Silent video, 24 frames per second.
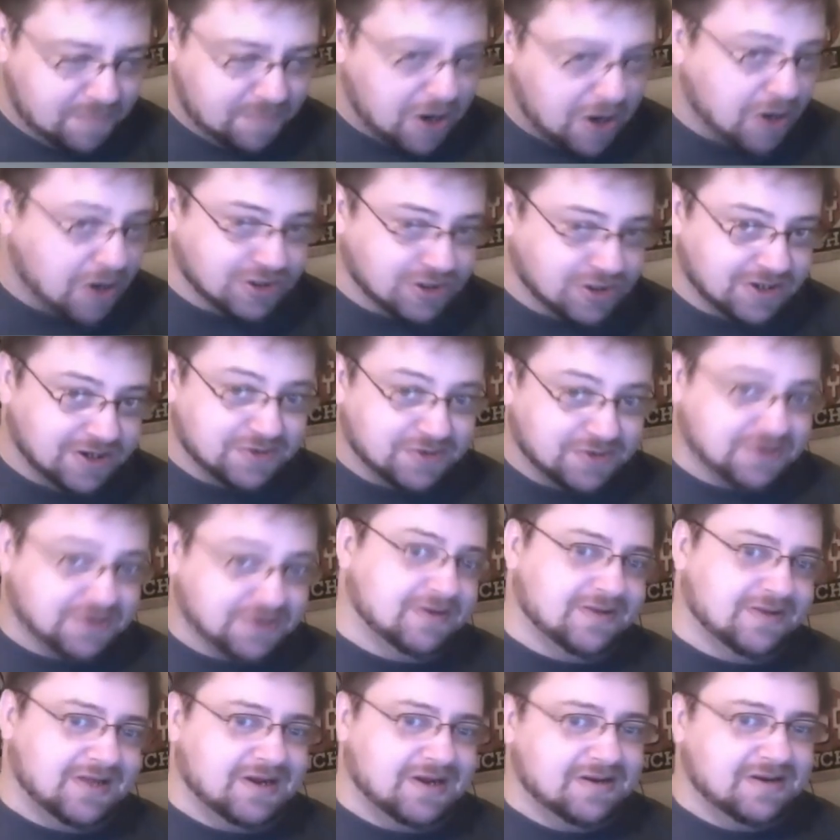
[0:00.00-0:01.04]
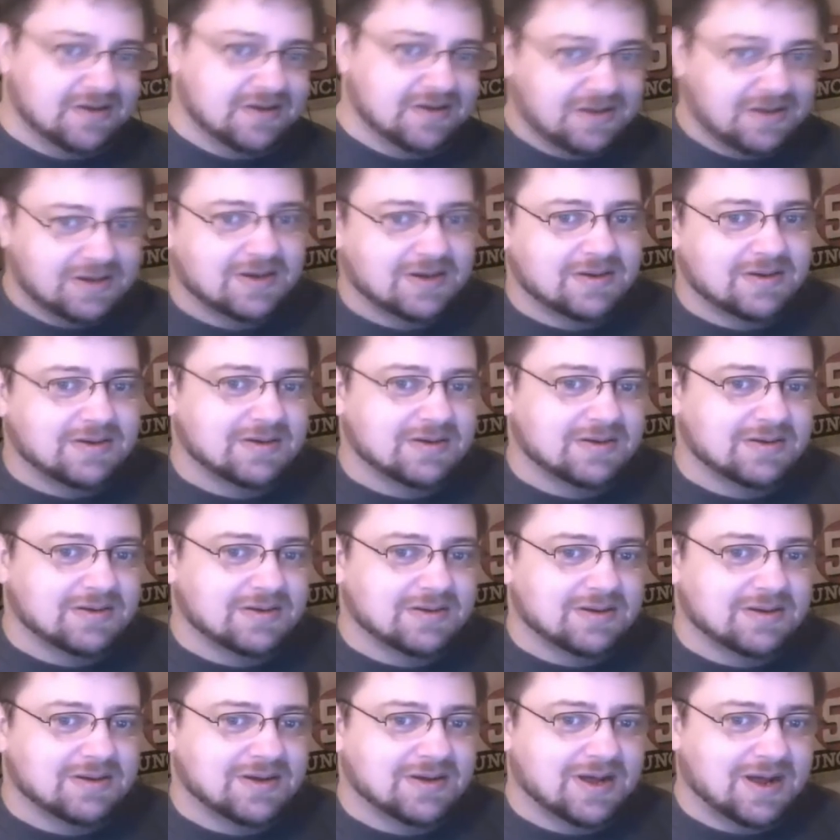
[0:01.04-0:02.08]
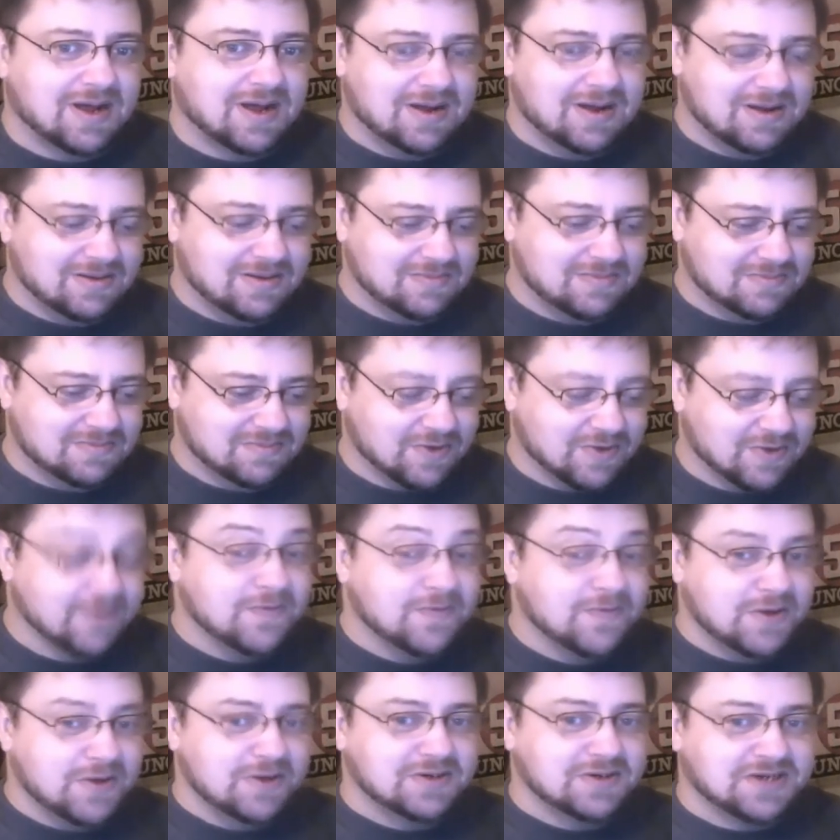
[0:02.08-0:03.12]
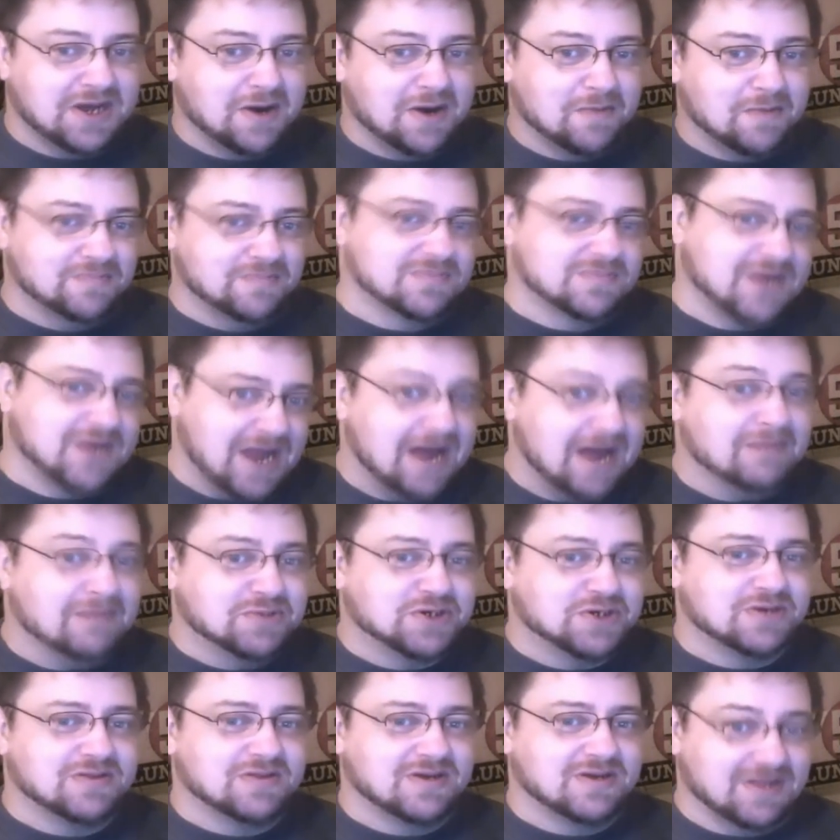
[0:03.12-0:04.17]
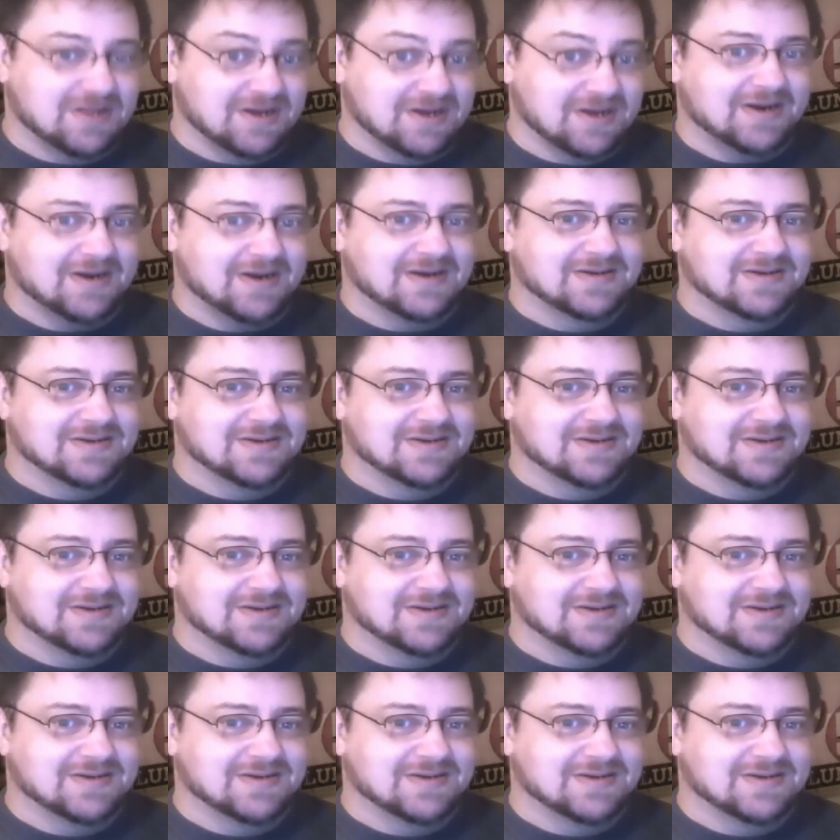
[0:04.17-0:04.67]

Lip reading: partially true that reviews help capture the click.